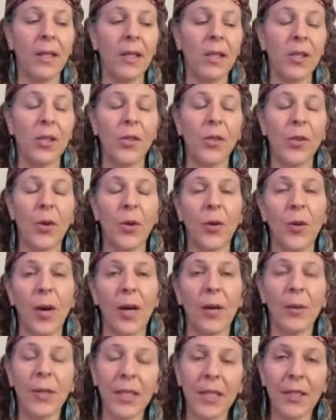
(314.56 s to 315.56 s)
So
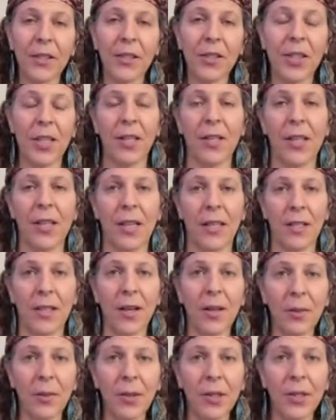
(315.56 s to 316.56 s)
I wanted to share that
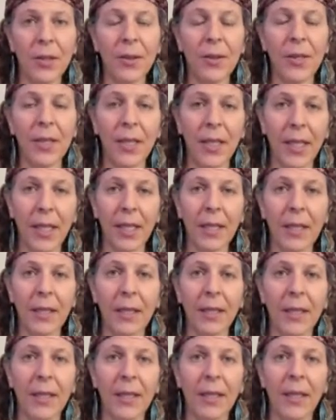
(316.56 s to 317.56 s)
song with you
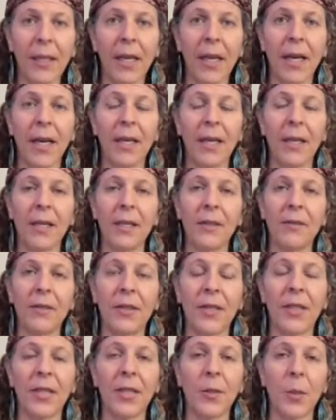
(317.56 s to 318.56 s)
today as a
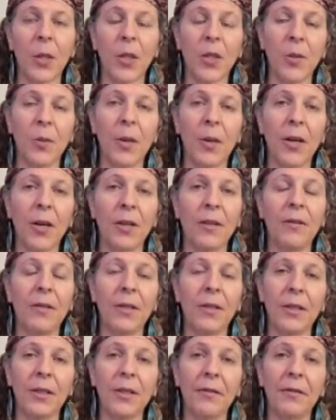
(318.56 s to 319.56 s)
very special part of
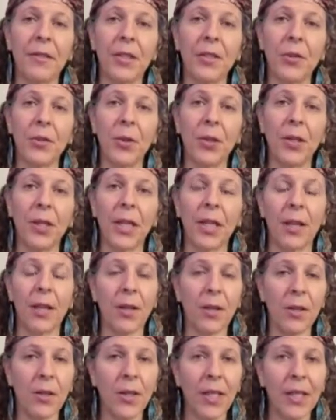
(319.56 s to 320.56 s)
the grief ritual, and
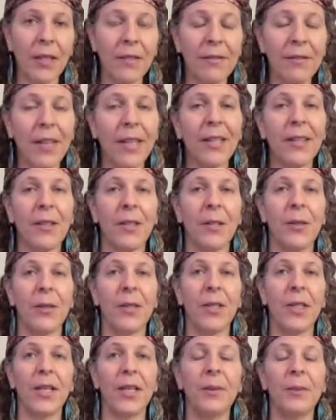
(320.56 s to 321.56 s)
also invite you
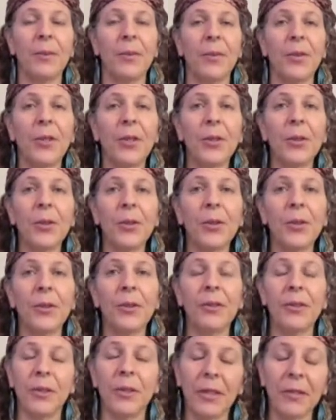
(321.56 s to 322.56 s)
to come to
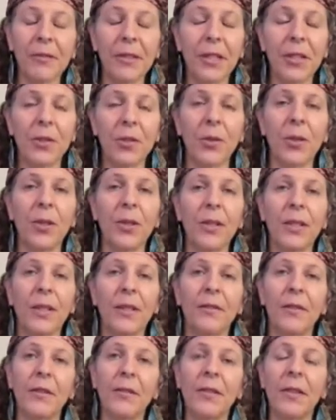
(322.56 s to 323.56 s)
grief ritual
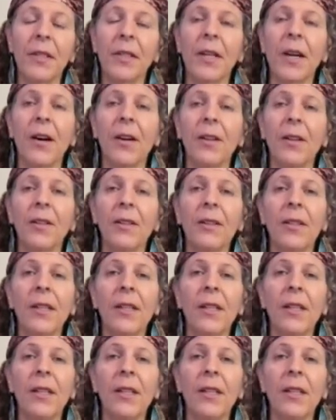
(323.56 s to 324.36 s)
if you feel called.